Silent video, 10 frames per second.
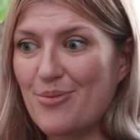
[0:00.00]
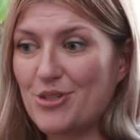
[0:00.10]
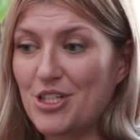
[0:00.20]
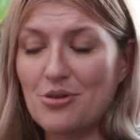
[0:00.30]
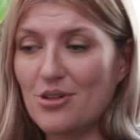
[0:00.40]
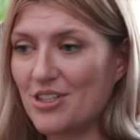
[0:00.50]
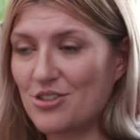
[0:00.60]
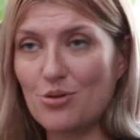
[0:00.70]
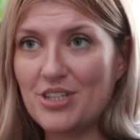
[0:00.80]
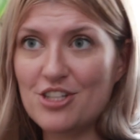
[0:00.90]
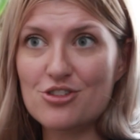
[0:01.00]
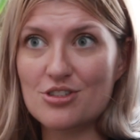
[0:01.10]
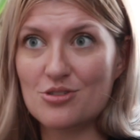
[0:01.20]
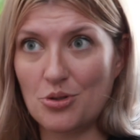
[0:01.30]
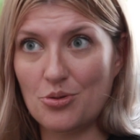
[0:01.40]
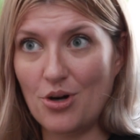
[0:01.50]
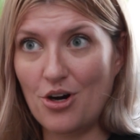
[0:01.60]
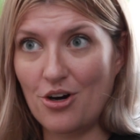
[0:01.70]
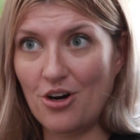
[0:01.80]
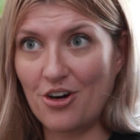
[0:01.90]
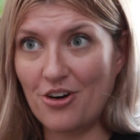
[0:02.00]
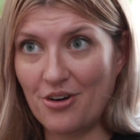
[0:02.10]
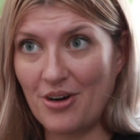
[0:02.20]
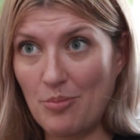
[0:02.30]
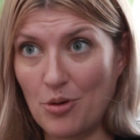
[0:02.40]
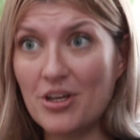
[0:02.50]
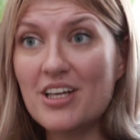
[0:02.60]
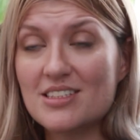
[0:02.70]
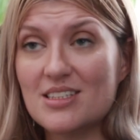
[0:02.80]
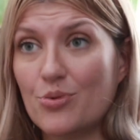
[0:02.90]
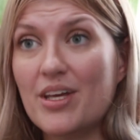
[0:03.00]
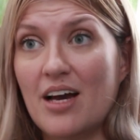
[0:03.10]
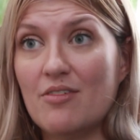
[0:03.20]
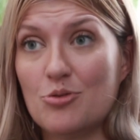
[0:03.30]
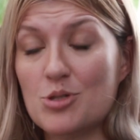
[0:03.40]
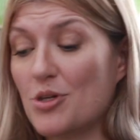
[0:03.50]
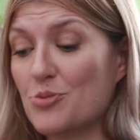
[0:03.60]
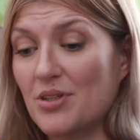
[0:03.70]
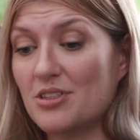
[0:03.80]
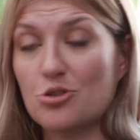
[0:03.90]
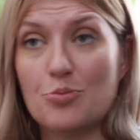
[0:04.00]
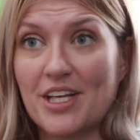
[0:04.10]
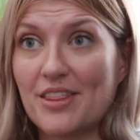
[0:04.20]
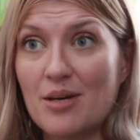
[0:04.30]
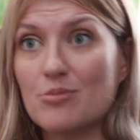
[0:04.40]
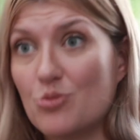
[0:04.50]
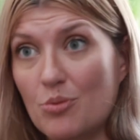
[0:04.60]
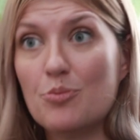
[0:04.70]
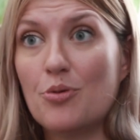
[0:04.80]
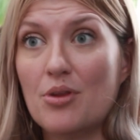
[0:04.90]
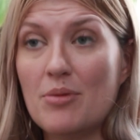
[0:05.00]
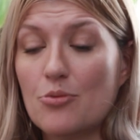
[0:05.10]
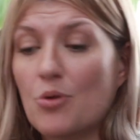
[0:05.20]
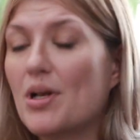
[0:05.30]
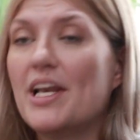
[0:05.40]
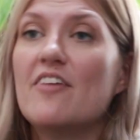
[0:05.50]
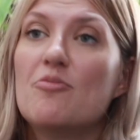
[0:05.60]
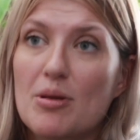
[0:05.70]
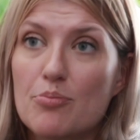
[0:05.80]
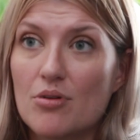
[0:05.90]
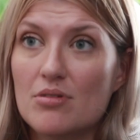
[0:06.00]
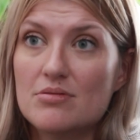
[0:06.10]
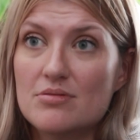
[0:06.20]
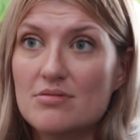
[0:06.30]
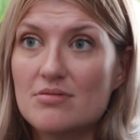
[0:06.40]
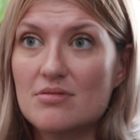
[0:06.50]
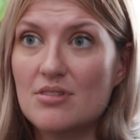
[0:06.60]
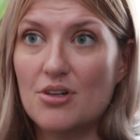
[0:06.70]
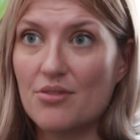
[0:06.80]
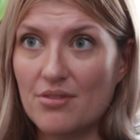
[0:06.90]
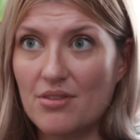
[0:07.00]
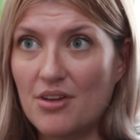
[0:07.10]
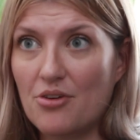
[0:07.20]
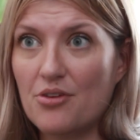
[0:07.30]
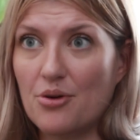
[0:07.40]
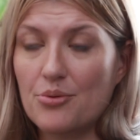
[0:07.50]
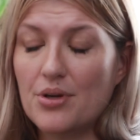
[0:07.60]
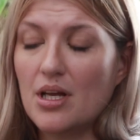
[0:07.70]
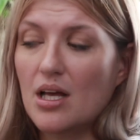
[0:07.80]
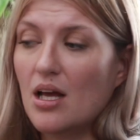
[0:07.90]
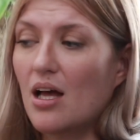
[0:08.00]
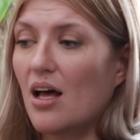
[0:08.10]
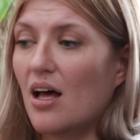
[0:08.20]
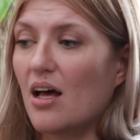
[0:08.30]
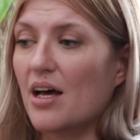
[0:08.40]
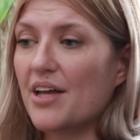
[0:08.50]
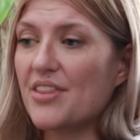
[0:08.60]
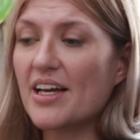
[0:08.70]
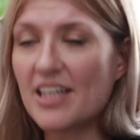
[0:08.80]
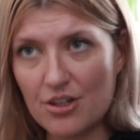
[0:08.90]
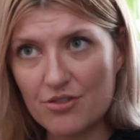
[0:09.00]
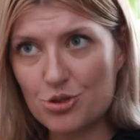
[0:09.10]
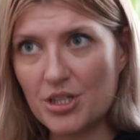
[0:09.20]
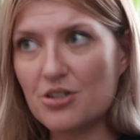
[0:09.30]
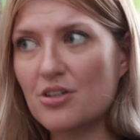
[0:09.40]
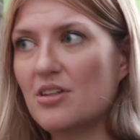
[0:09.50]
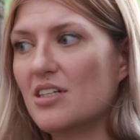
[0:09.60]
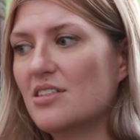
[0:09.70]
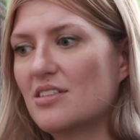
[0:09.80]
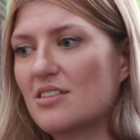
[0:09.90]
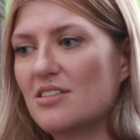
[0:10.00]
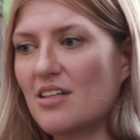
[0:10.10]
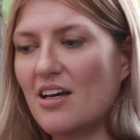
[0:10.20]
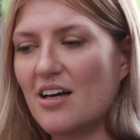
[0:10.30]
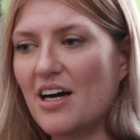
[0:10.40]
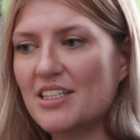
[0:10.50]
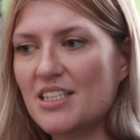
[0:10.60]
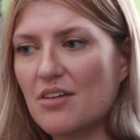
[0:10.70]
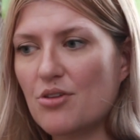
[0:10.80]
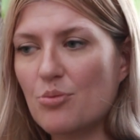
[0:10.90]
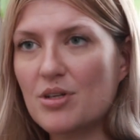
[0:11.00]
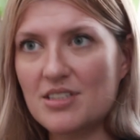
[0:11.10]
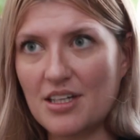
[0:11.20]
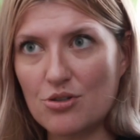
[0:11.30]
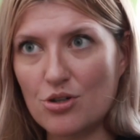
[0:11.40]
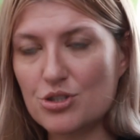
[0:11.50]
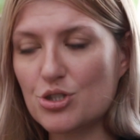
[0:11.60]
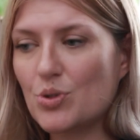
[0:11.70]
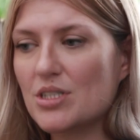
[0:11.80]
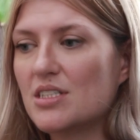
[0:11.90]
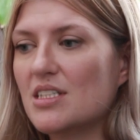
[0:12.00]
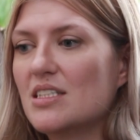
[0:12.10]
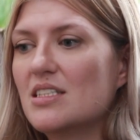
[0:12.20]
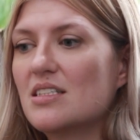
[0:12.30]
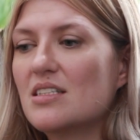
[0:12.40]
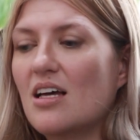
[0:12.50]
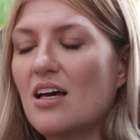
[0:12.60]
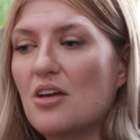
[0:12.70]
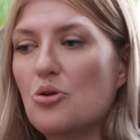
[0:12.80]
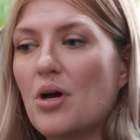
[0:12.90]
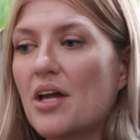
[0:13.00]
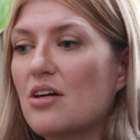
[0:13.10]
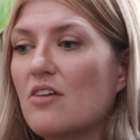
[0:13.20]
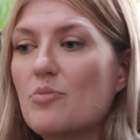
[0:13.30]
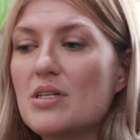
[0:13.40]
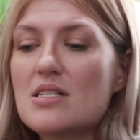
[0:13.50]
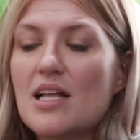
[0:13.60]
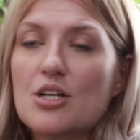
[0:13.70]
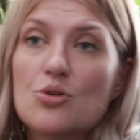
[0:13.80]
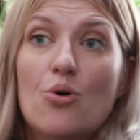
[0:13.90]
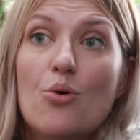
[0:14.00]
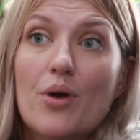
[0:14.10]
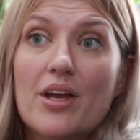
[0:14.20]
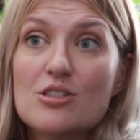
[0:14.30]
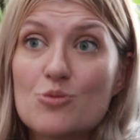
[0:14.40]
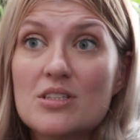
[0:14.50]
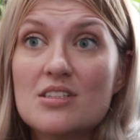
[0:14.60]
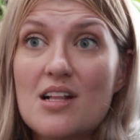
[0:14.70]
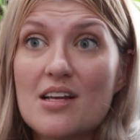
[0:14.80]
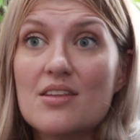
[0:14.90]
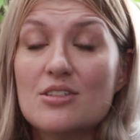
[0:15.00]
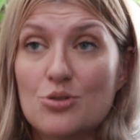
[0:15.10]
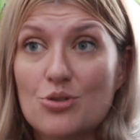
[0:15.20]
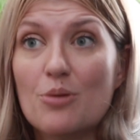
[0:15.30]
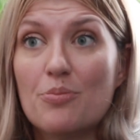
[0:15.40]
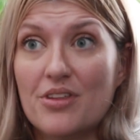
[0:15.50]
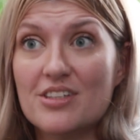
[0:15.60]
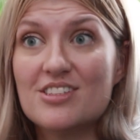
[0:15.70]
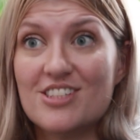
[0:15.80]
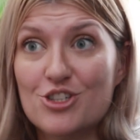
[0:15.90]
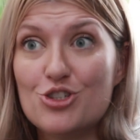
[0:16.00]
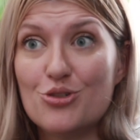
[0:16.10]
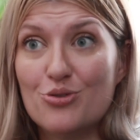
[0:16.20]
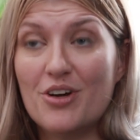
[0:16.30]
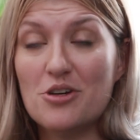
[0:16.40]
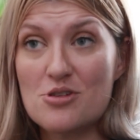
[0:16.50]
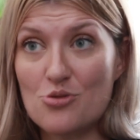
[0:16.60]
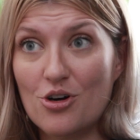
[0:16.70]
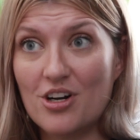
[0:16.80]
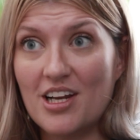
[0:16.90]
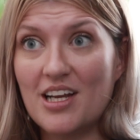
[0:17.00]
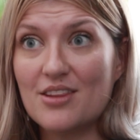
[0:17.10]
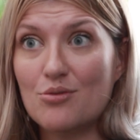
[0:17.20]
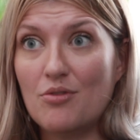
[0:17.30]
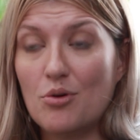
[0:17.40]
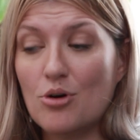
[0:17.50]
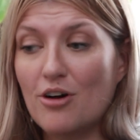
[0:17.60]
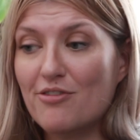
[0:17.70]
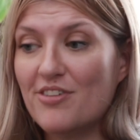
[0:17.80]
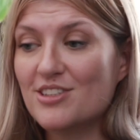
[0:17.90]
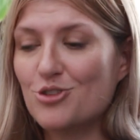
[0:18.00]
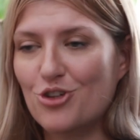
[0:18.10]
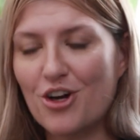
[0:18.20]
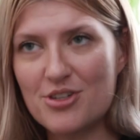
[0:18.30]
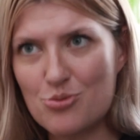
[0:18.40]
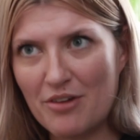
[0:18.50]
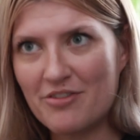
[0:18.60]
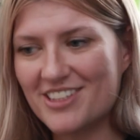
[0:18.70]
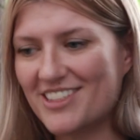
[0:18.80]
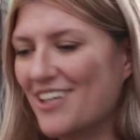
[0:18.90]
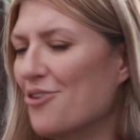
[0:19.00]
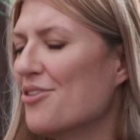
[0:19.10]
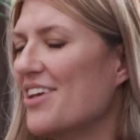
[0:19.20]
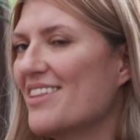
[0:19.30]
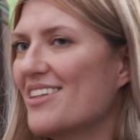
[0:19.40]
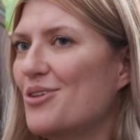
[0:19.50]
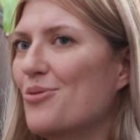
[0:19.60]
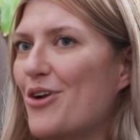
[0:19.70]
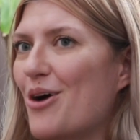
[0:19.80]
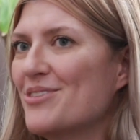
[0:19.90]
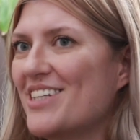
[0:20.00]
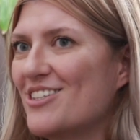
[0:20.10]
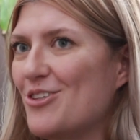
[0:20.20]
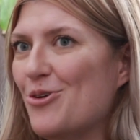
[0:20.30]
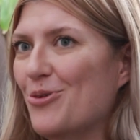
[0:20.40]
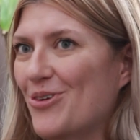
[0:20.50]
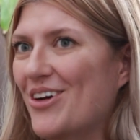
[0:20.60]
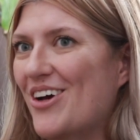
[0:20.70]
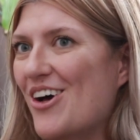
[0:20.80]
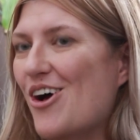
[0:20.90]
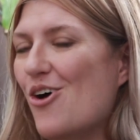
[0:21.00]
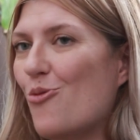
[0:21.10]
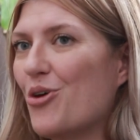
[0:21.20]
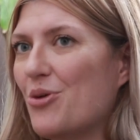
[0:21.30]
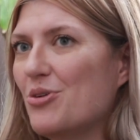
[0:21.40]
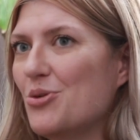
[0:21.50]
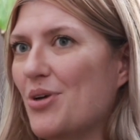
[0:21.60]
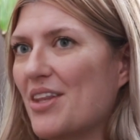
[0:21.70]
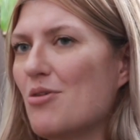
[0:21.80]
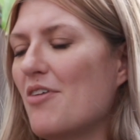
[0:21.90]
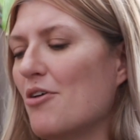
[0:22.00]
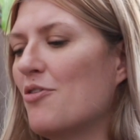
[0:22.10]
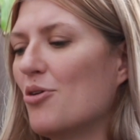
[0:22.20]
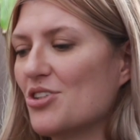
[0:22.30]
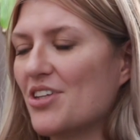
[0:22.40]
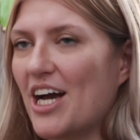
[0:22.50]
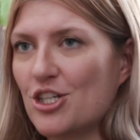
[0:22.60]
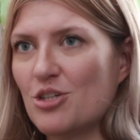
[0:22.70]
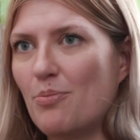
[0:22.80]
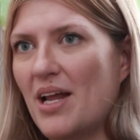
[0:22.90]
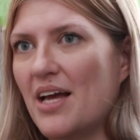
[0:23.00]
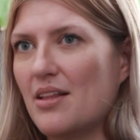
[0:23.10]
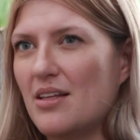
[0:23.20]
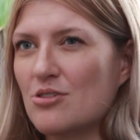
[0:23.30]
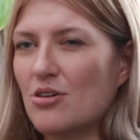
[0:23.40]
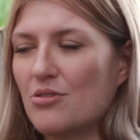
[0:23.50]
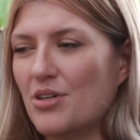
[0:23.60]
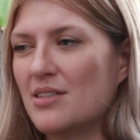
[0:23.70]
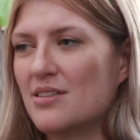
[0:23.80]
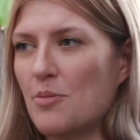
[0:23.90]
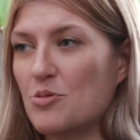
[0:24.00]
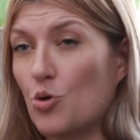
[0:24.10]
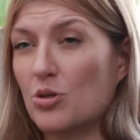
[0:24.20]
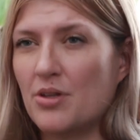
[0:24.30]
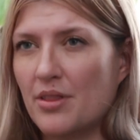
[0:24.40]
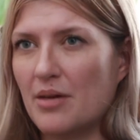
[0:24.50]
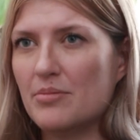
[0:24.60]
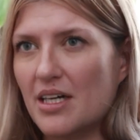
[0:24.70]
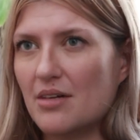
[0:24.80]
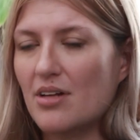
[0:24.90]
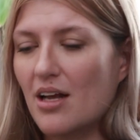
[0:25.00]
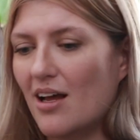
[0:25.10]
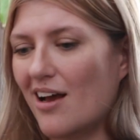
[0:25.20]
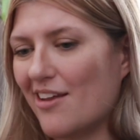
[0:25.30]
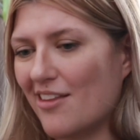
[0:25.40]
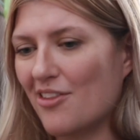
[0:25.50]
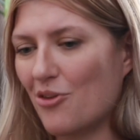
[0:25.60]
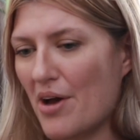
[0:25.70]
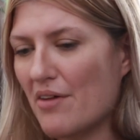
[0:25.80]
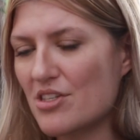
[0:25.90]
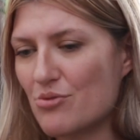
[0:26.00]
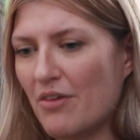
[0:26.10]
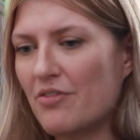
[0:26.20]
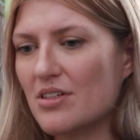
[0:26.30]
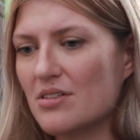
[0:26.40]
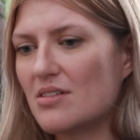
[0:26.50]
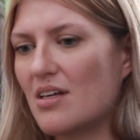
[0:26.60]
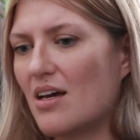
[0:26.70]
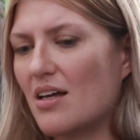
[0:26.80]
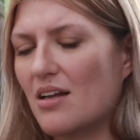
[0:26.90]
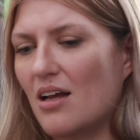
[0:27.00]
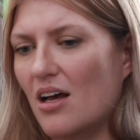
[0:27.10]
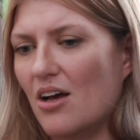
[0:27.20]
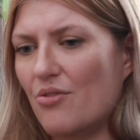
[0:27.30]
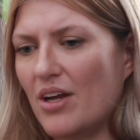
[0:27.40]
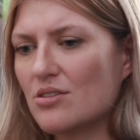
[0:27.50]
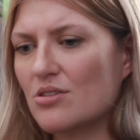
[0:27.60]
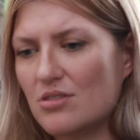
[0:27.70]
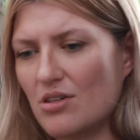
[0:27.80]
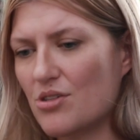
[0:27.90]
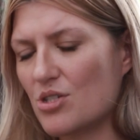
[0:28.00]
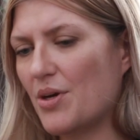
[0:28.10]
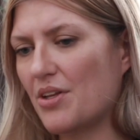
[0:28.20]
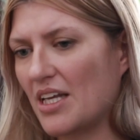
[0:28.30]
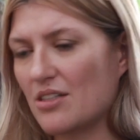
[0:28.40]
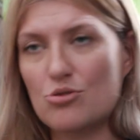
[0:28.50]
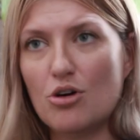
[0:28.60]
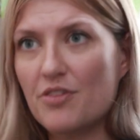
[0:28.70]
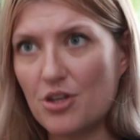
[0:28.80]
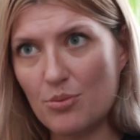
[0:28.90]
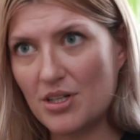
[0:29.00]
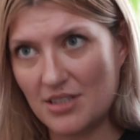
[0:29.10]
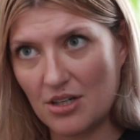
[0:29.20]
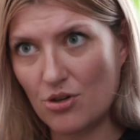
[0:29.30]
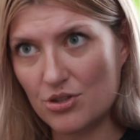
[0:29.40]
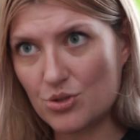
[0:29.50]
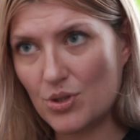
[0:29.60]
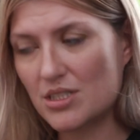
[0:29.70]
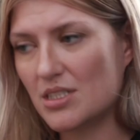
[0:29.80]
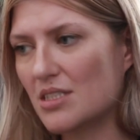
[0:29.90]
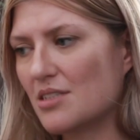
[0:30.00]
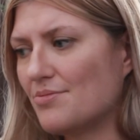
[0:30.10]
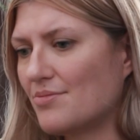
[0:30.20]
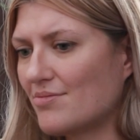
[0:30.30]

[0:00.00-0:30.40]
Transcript: material is so dangerous to our employees that we have a responsibility to protect them, so we would pull them out. We would leave people, you know, they're on their own. And that kind of triggered this idea of the humanitarian consequences. You had governments like Norway and Switzerland that took up this issue very strongly at the review conference. So you got this reference. And I don't think that the nuclear armed states knew what they were doing. They were very focused on the action plan and these concrete steps watering them down. And then you have this reference that raised concerns about the catastrophic humanitarian consequences.